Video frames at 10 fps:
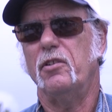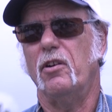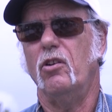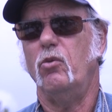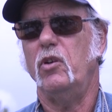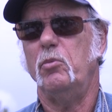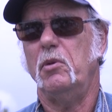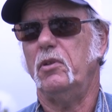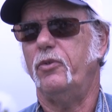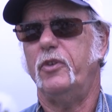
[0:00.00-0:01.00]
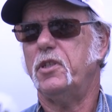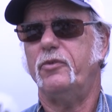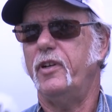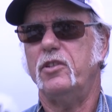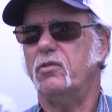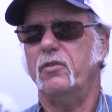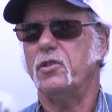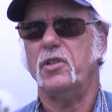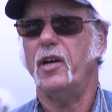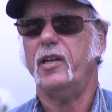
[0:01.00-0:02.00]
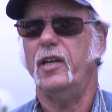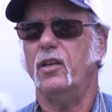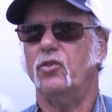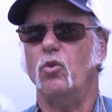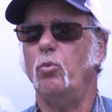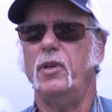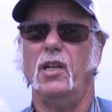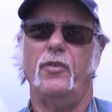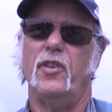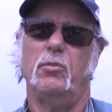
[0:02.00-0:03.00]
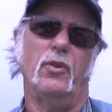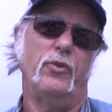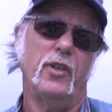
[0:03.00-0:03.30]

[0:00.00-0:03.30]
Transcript: year in a row, we won't be able to fish Fraser River sockeye because there won't be enough of them to